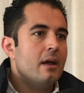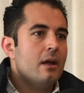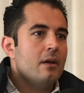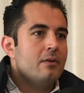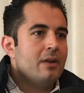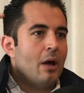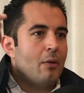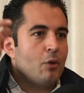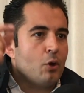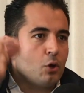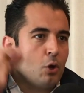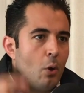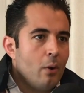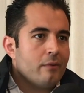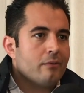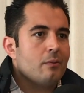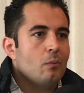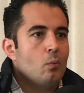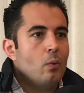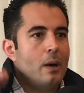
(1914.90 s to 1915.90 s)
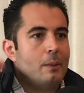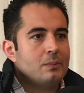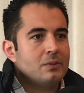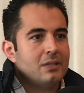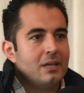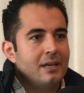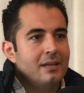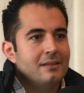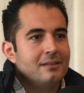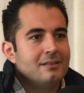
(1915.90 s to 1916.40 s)
Now they're going from
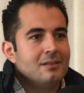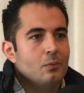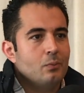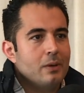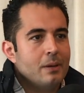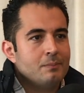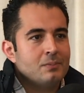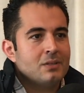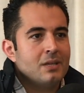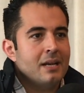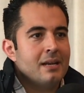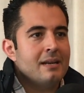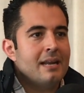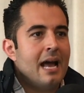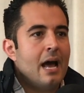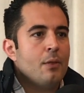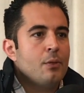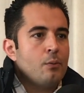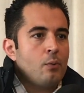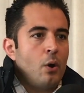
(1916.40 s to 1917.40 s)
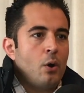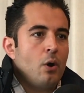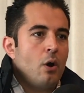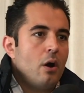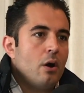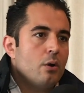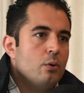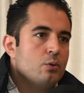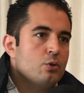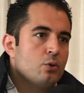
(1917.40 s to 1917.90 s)
website to website. Now they're on
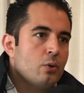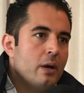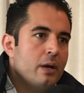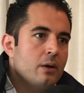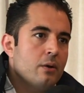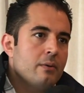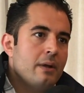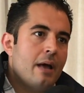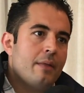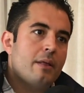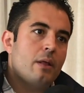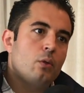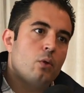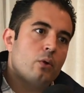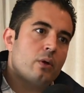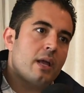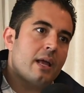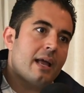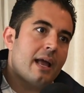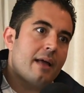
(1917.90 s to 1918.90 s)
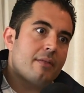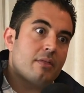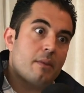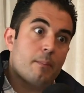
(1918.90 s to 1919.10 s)
Auto Trader. Now they're looking at the